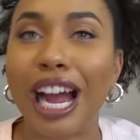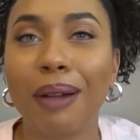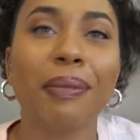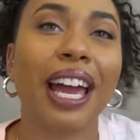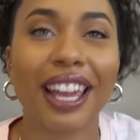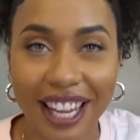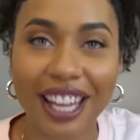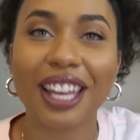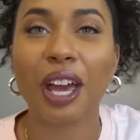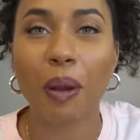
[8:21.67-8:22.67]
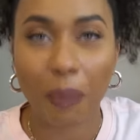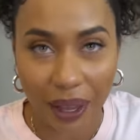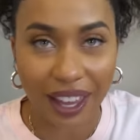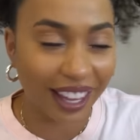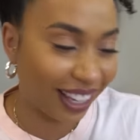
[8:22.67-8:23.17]
I'm not getting a
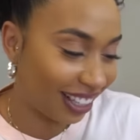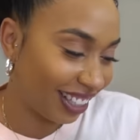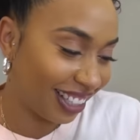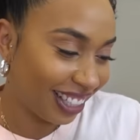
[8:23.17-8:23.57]
pic.